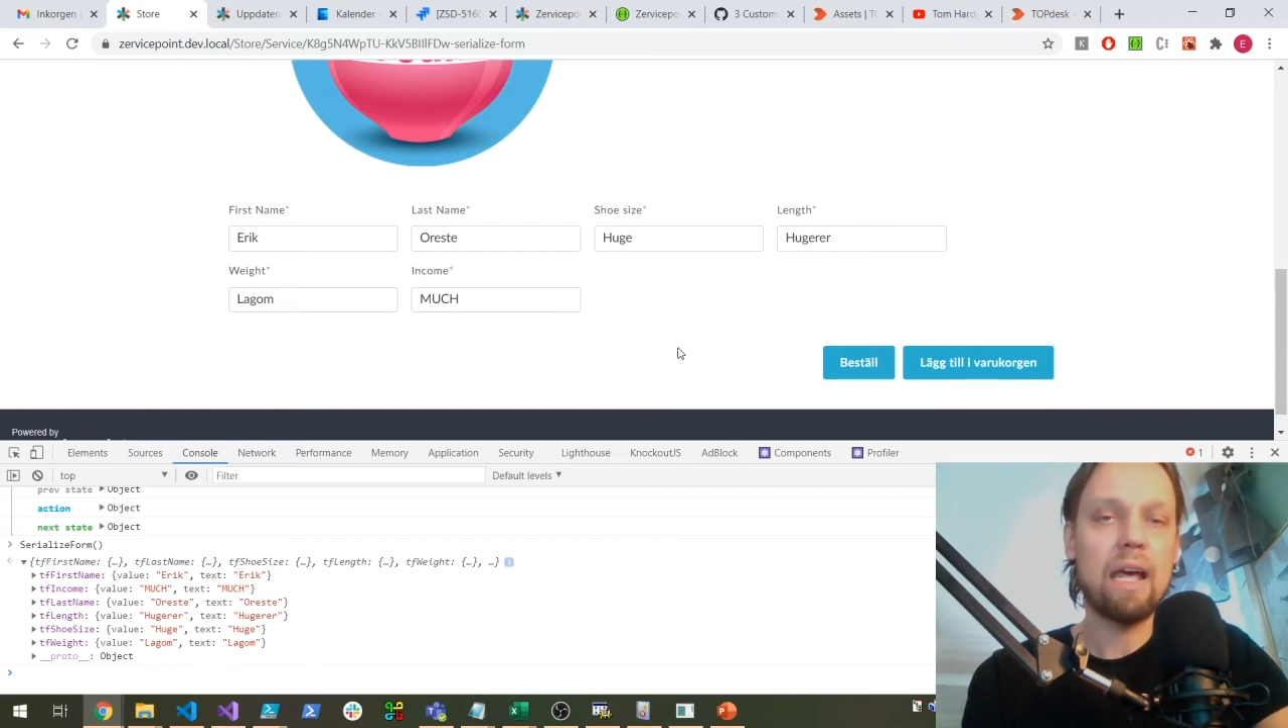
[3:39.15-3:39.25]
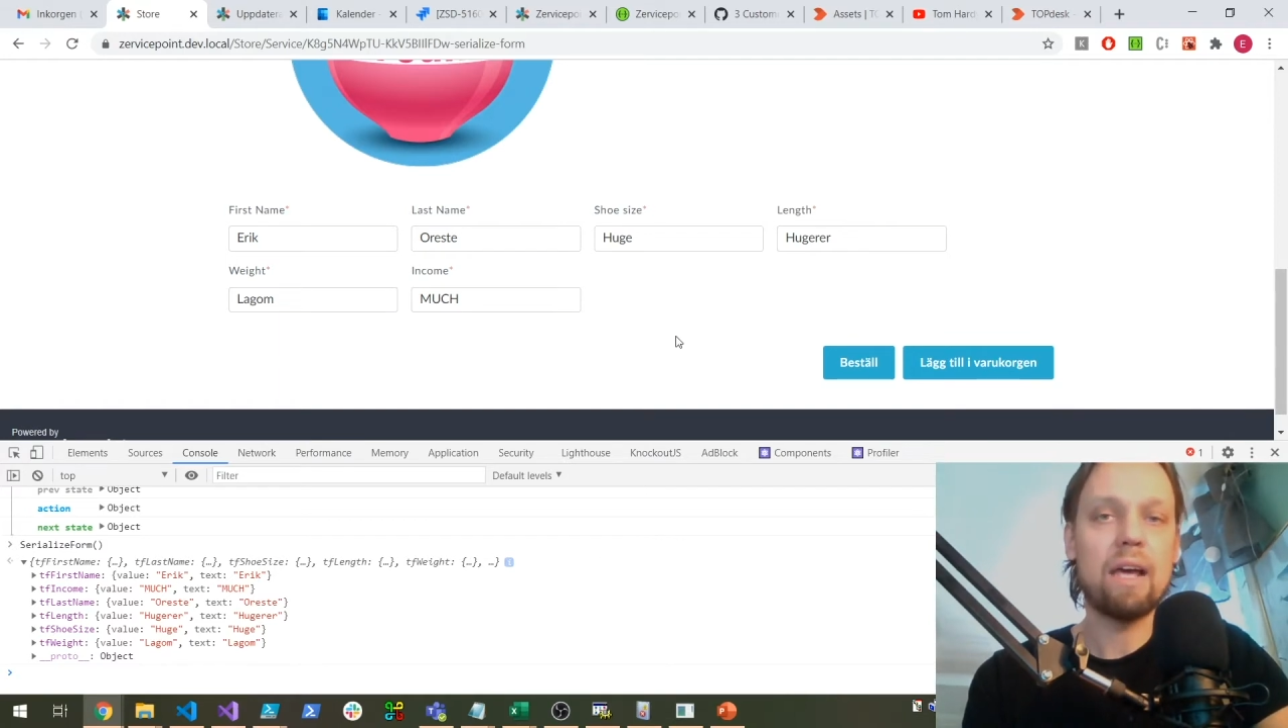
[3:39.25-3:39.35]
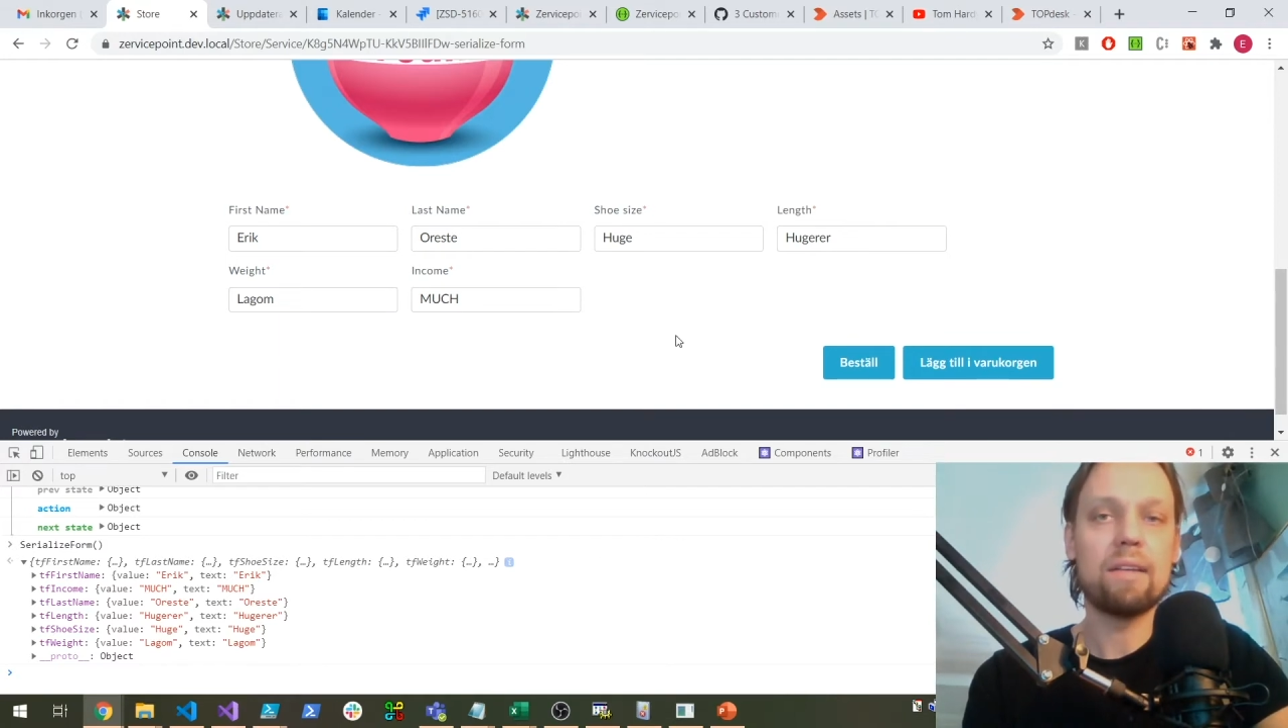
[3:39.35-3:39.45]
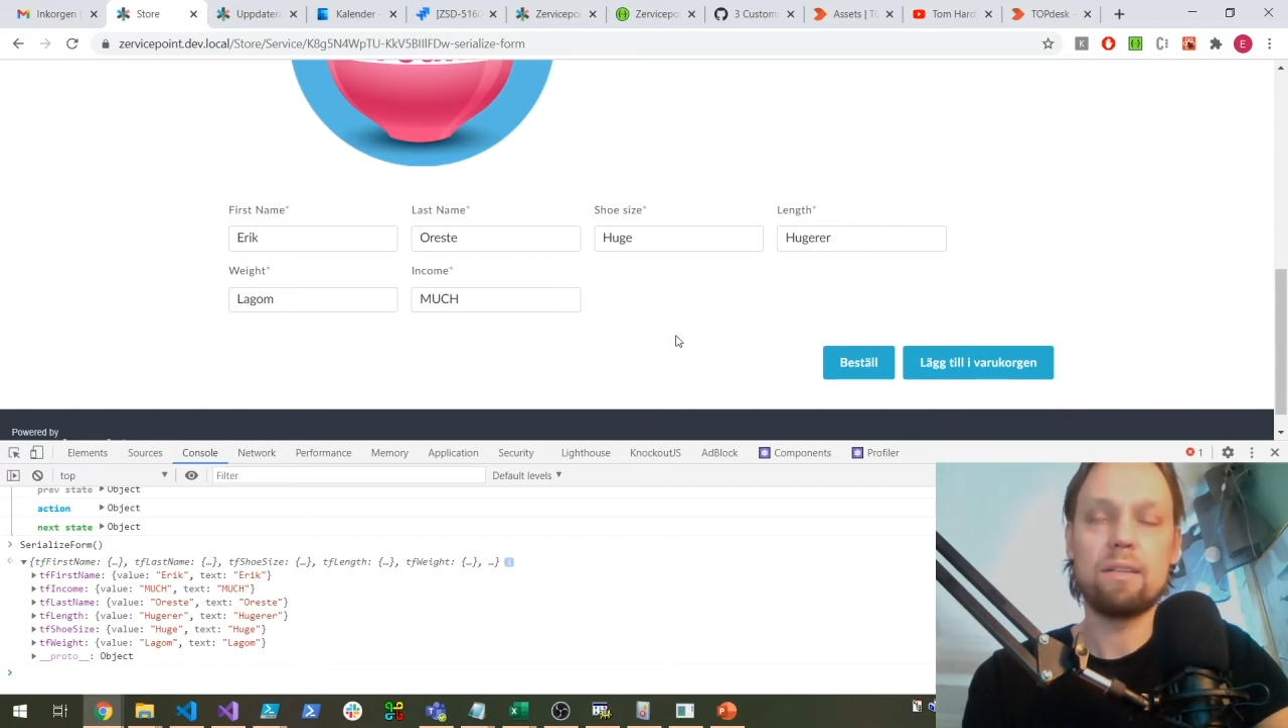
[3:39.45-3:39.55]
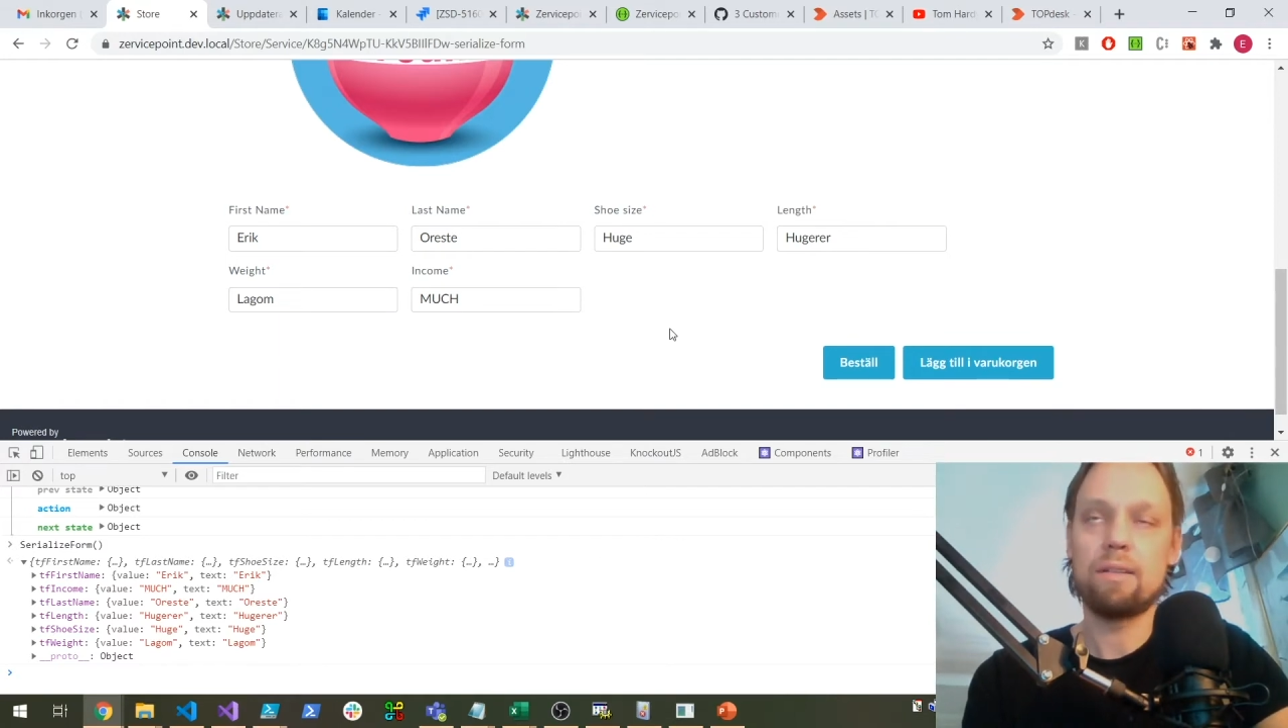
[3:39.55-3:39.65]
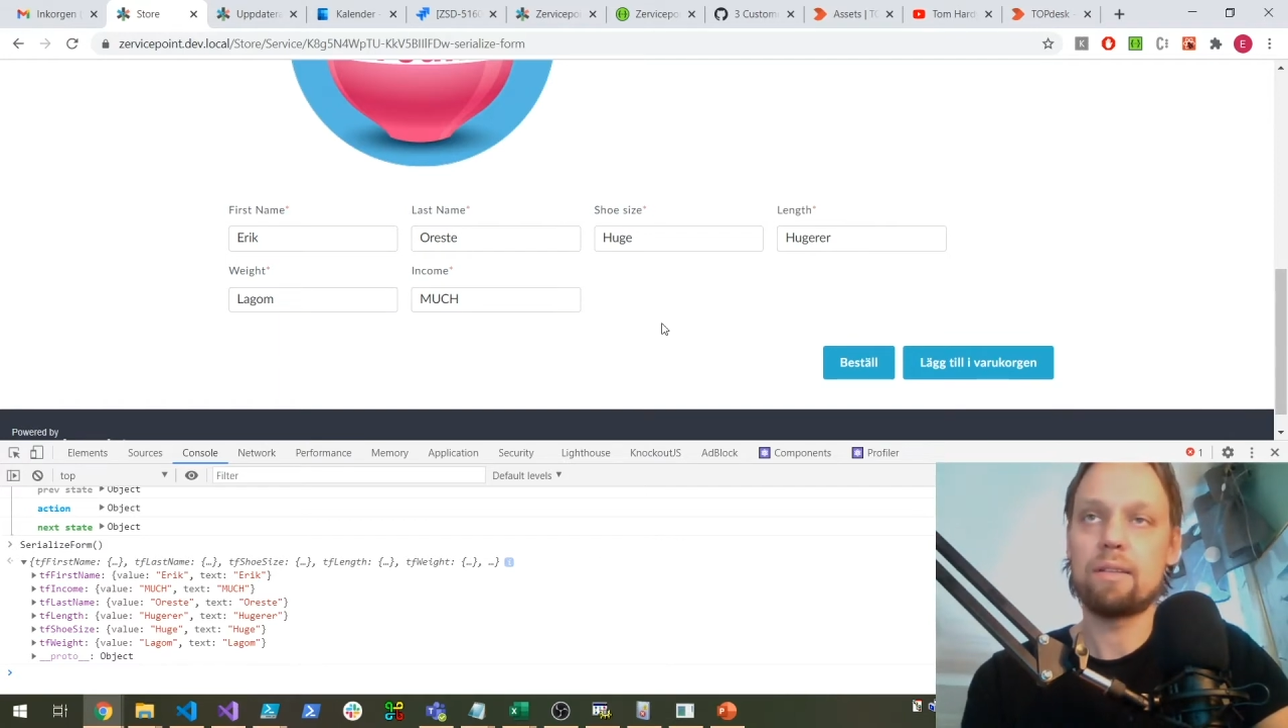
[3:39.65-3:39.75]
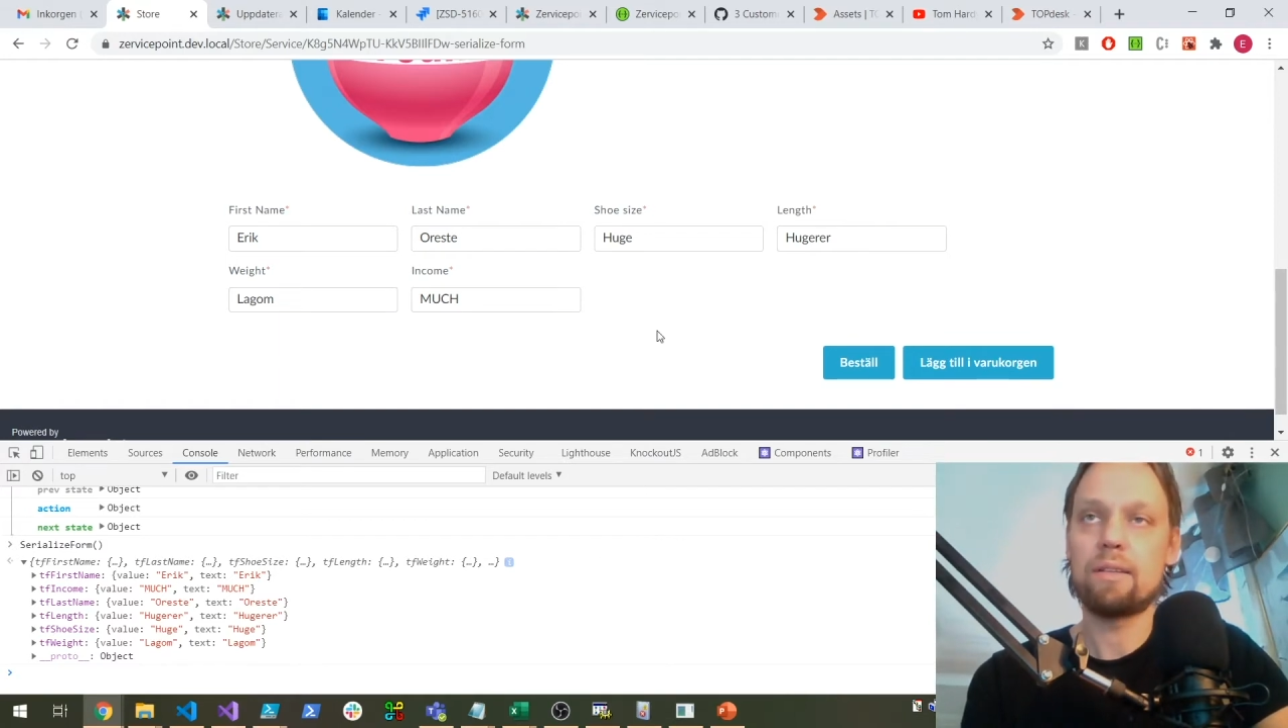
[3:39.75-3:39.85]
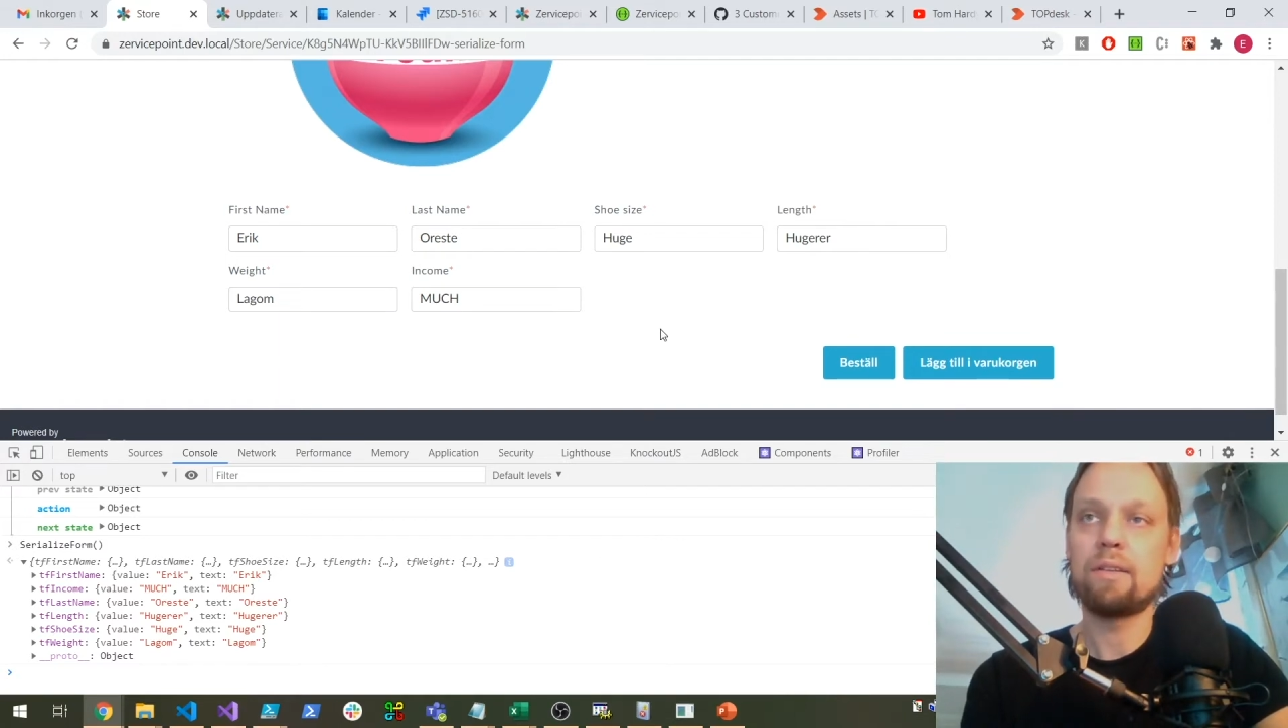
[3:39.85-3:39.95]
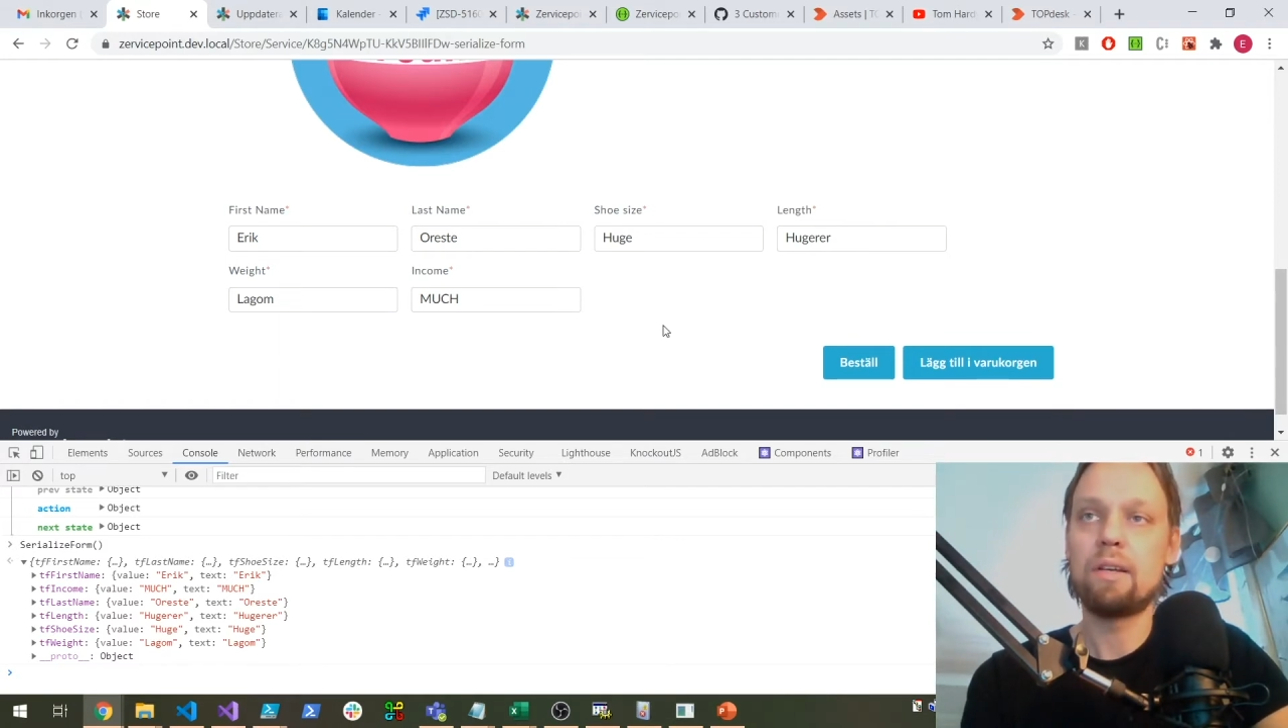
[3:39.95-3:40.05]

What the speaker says: handle